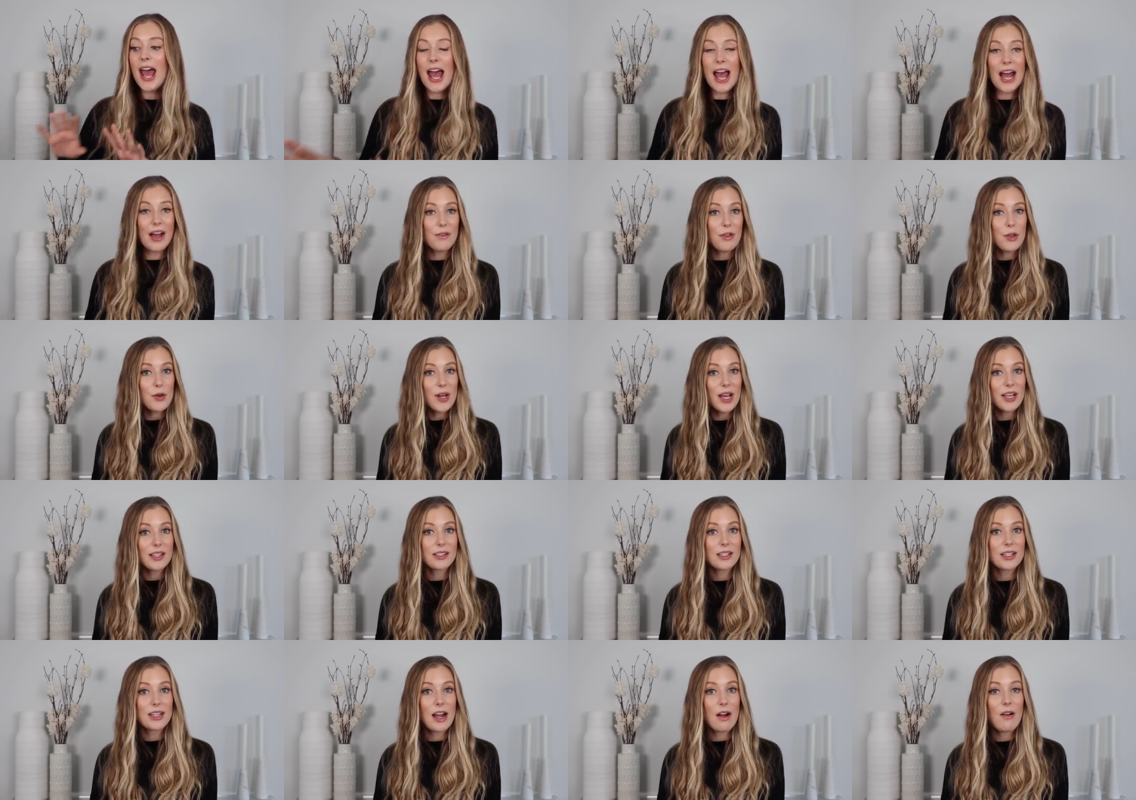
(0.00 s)
Have you
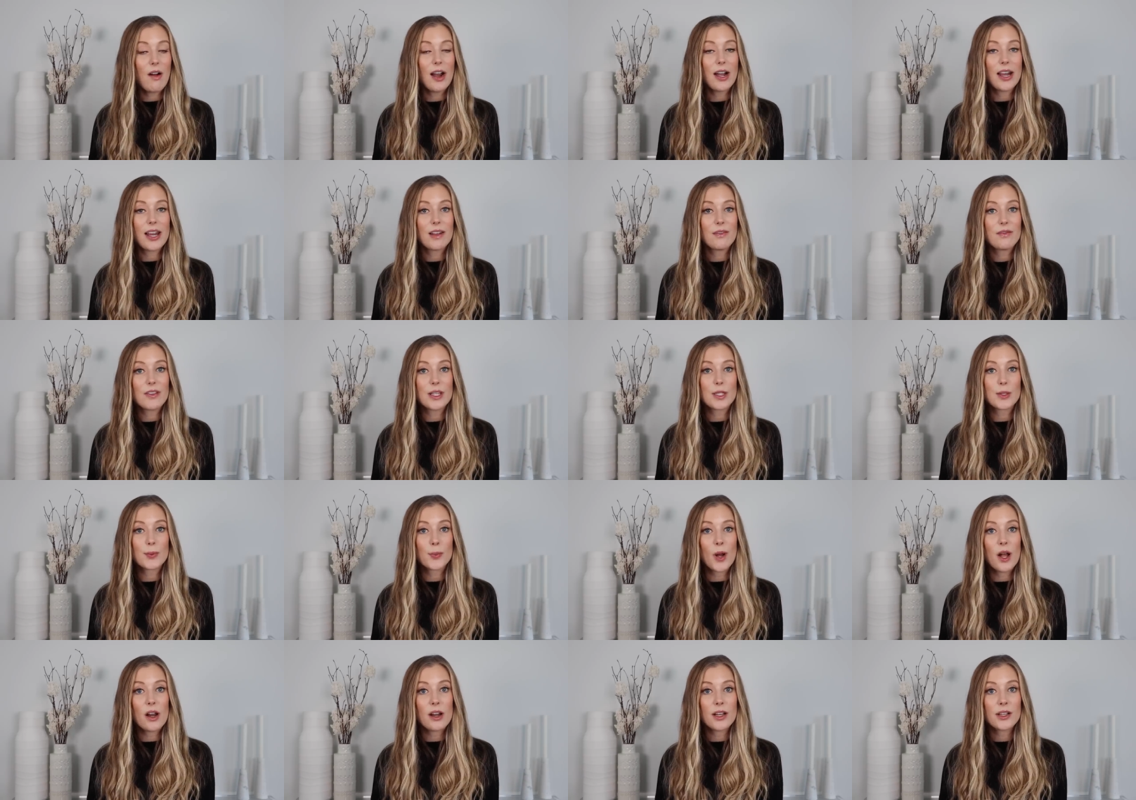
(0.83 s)
tested out any of these
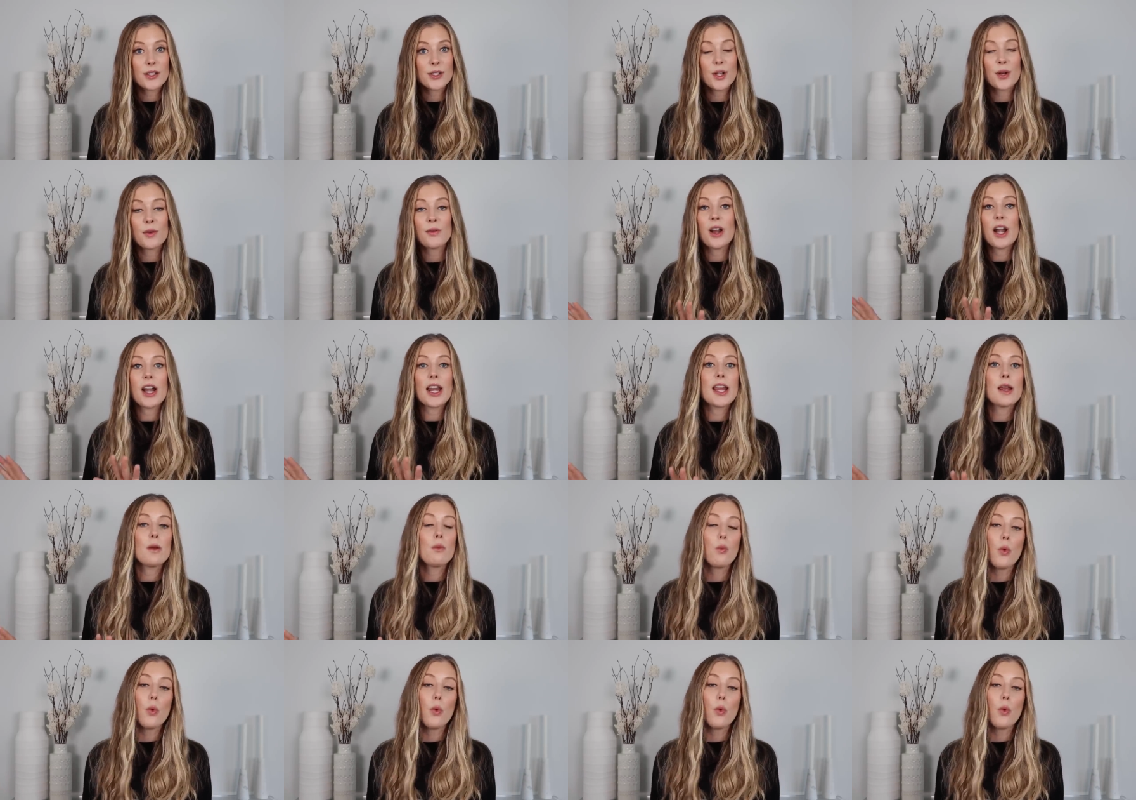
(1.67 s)
products already?